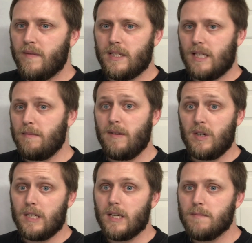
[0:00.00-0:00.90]
If it's going to be
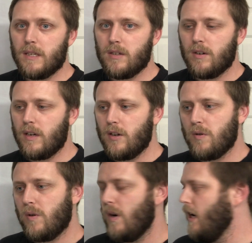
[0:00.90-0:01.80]
every 6 months, you're going to
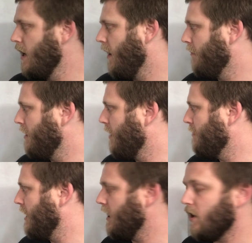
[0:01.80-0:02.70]
do a
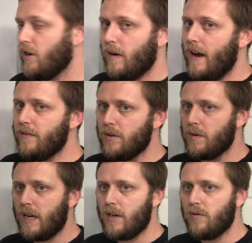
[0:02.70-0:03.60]
meeting. You don't have to do
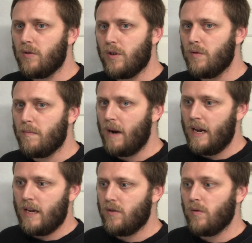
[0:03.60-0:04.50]
an annual. You could do a
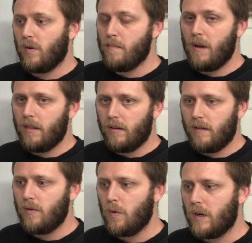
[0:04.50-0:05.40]
biannual or a monthly
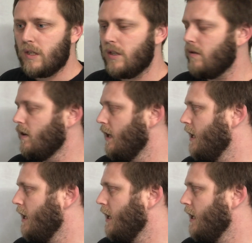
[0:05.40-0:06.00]
if you wanted to.